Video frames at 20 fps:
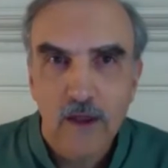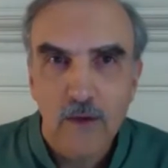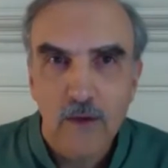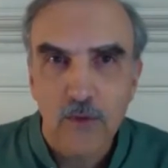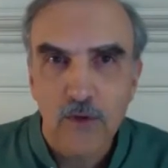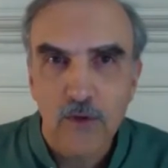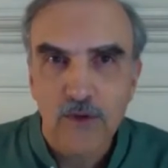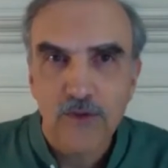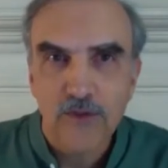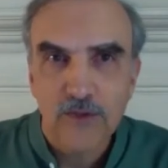
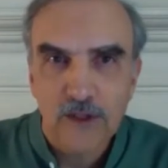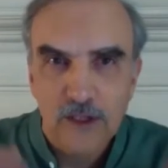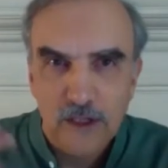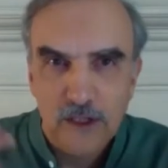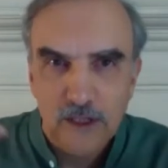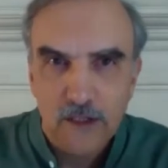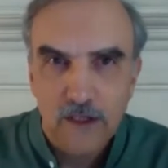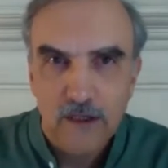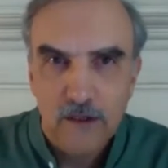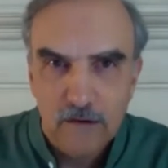with
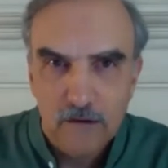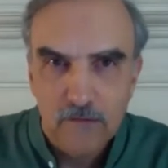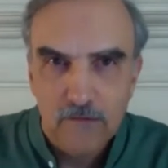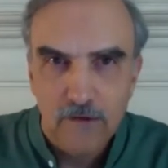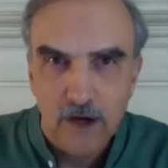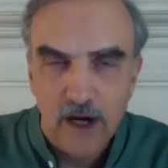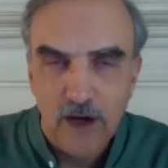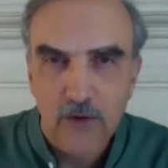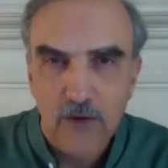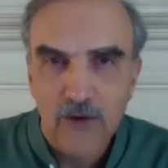the
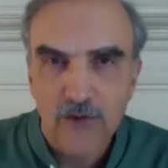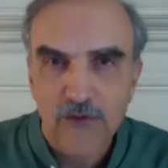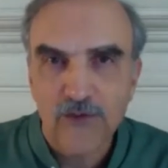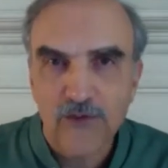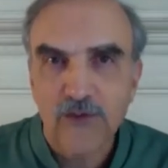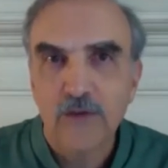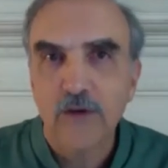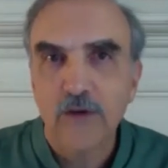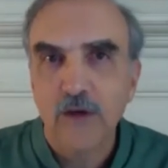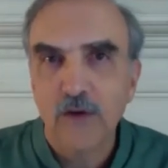
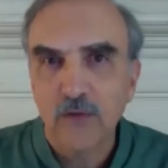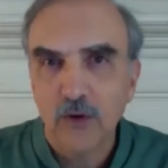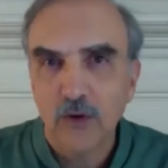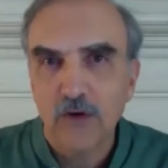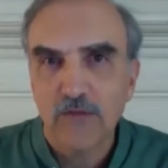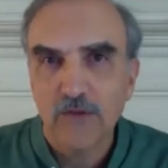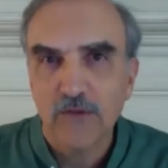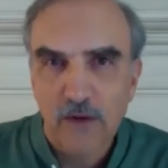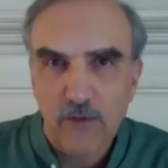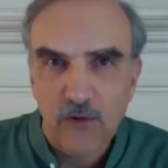virus, the
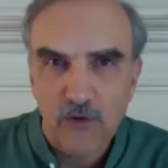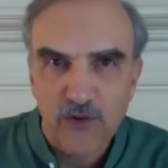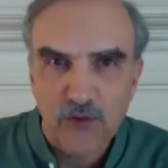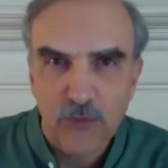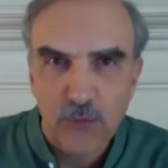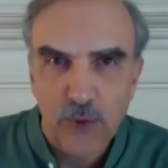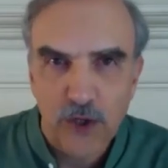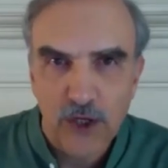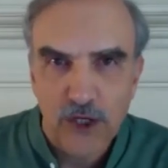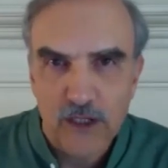coronavirus
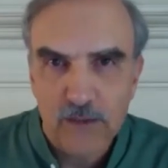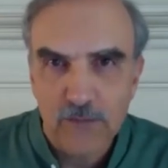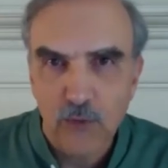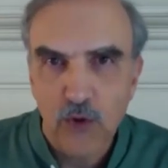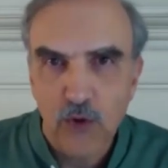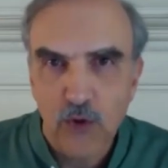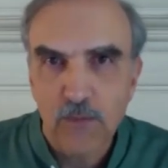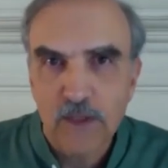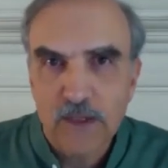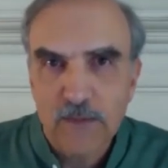spreading,
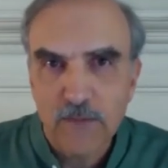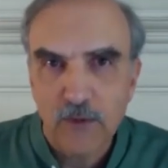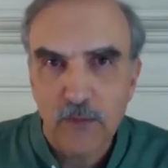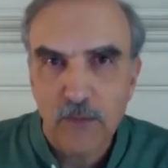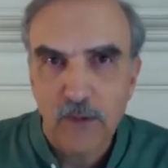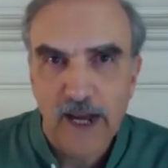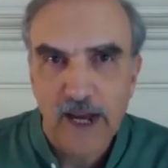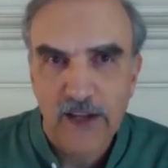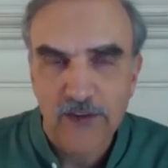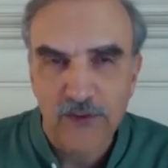more people
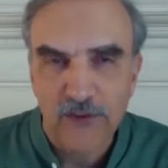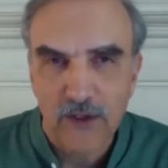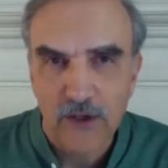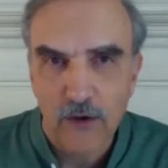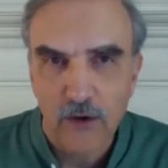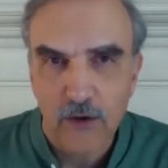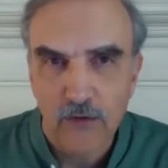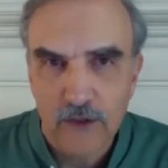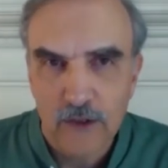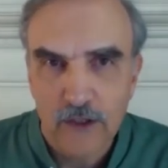passing
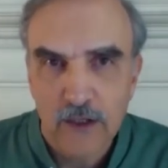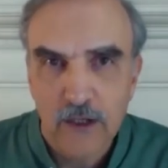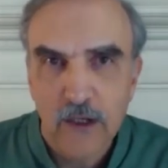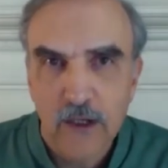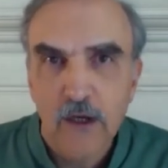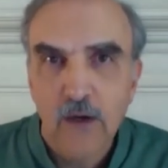over?